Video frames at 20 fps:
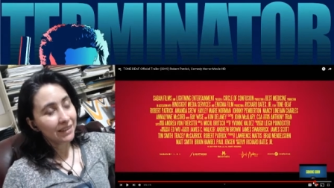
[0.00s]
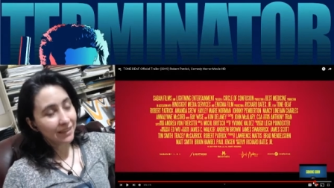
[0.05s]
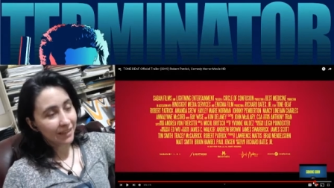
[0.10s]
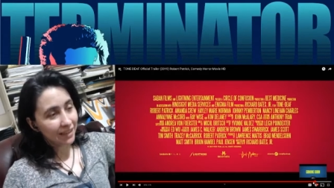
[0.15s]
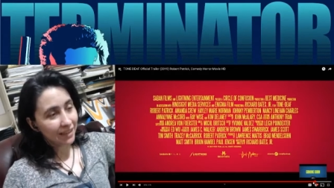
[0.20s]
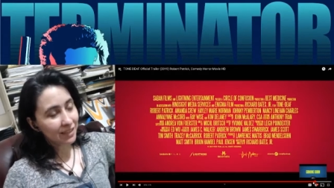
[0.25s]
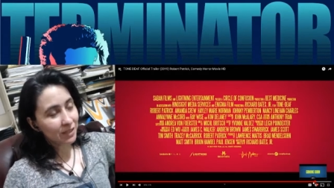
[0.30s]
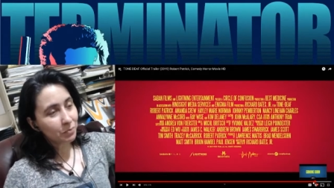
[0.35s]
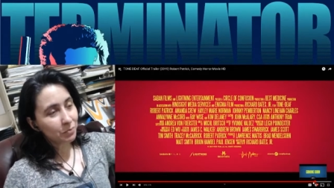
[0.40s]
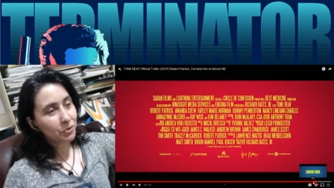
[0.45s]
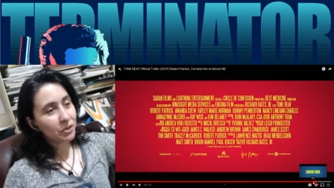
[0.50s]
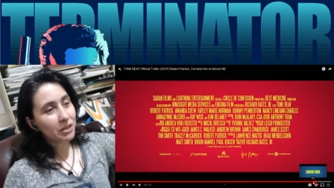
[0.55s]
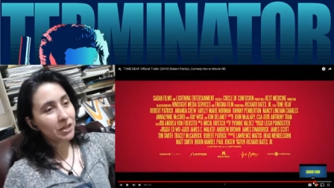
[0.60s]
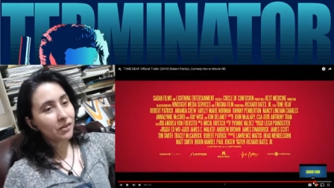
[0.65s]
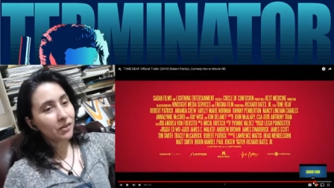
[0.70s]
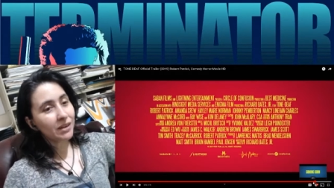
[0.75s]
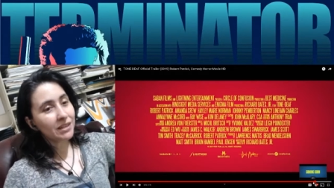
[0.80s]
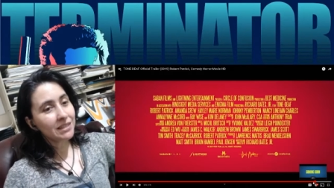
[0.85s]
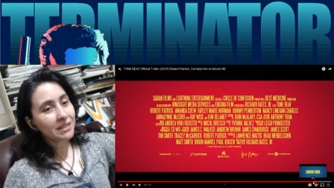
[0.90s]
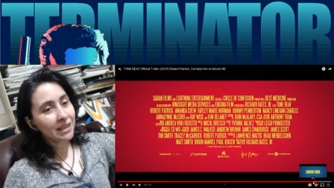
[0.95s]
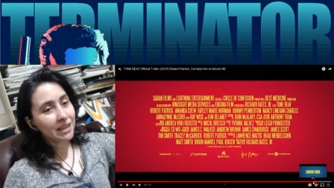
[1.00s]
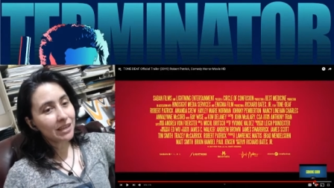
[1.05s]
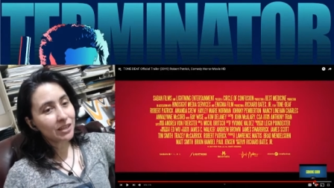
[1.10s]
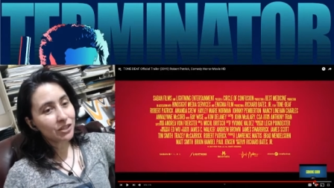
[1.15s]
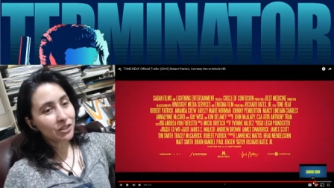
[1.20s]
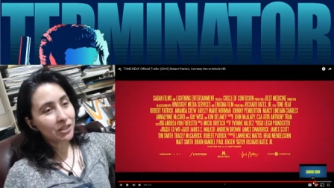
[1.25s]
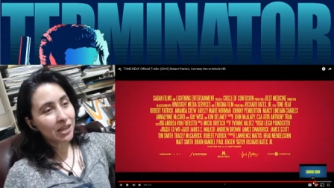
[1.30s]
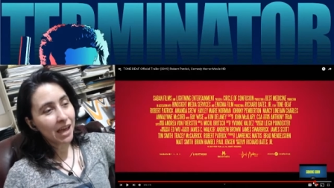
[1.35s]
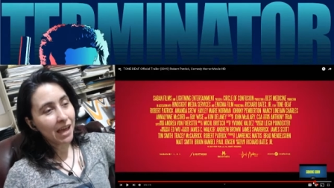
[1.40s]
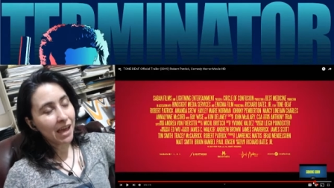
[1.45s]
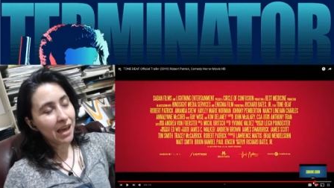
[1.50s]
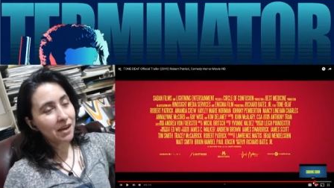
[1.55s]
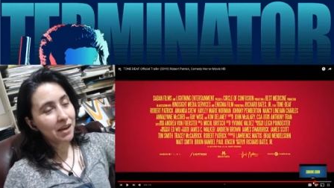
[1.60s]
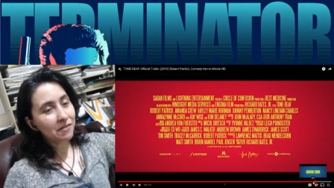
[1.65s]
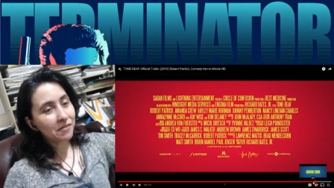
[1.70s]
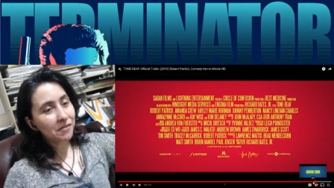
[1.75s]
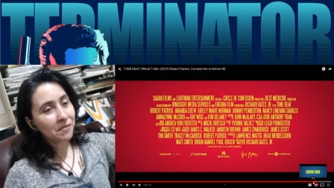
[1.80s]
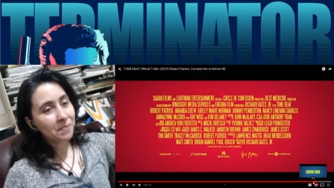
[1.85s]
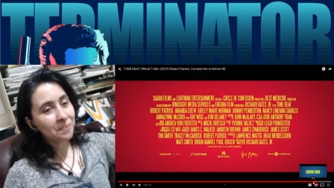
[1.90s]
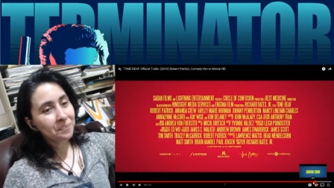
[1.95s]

That's a pretty crazy itch to have.